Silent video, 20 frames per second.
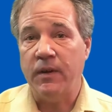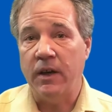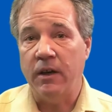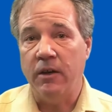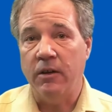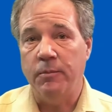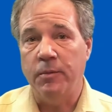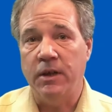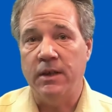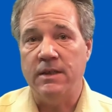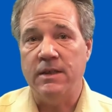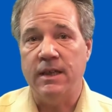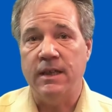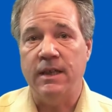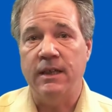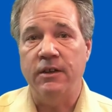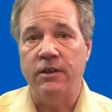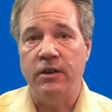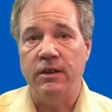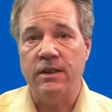fail because they
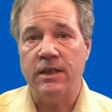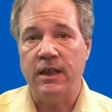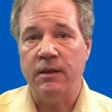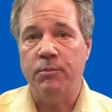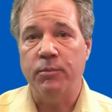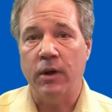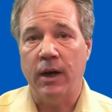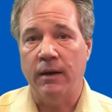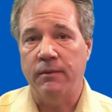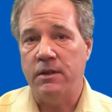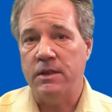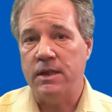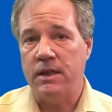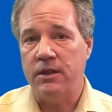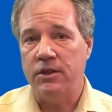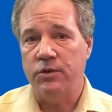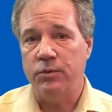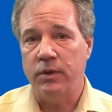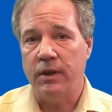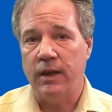did not take privacy
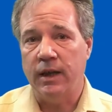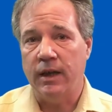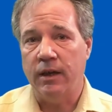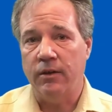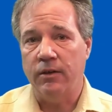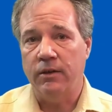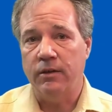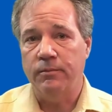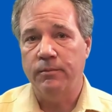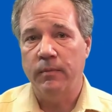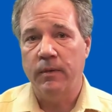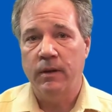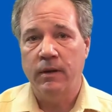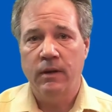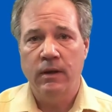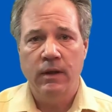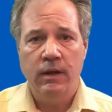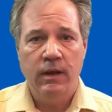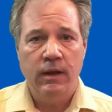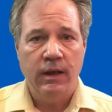into account.
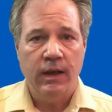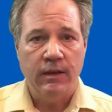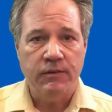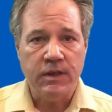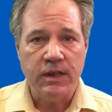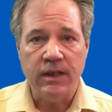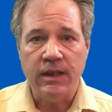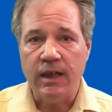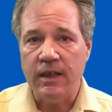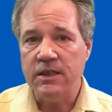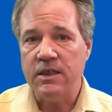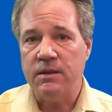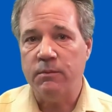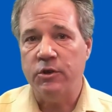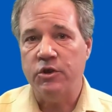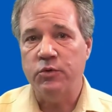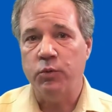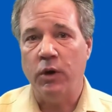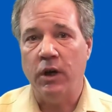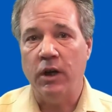I've seen
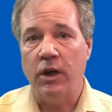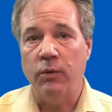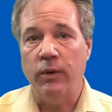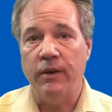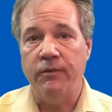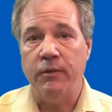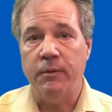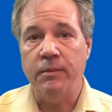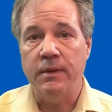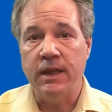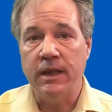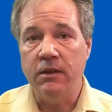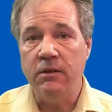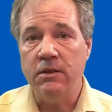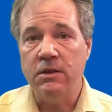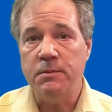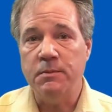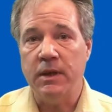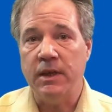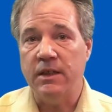customers walk away from
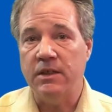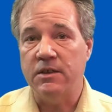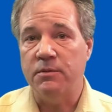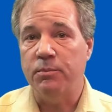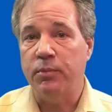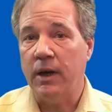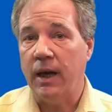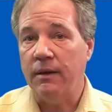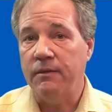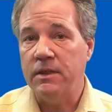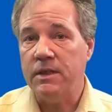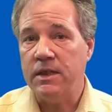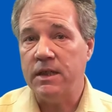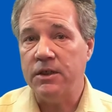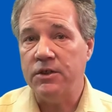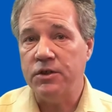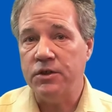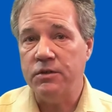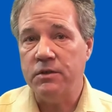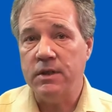deals because of privacy
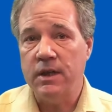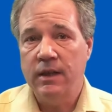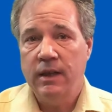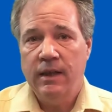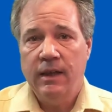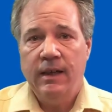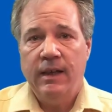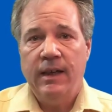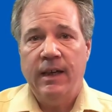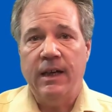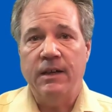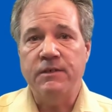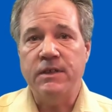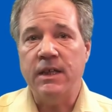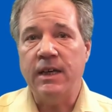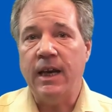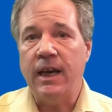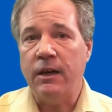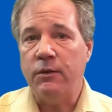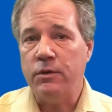issues, and I've
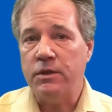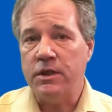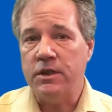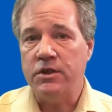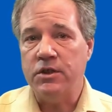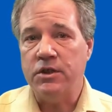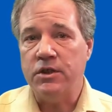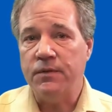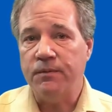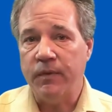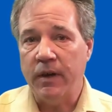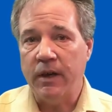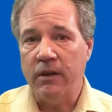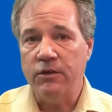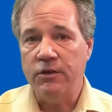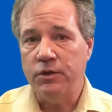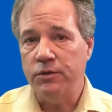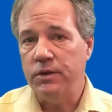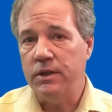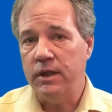seen acquisitions fail
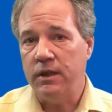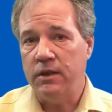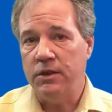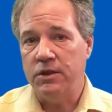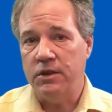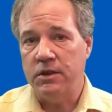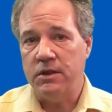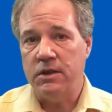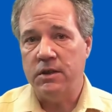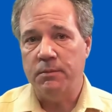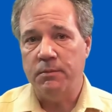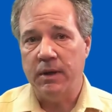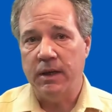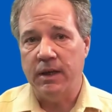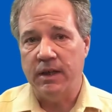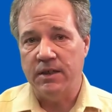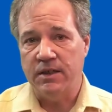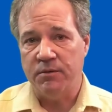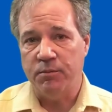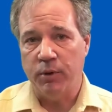due diligence
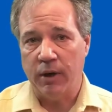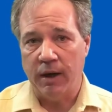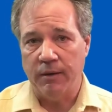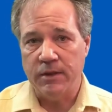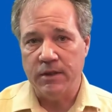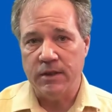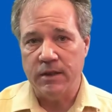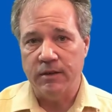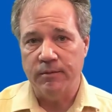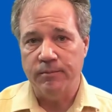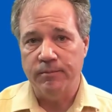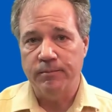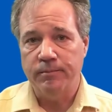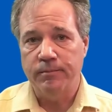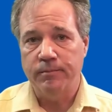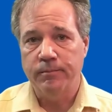because of privacy.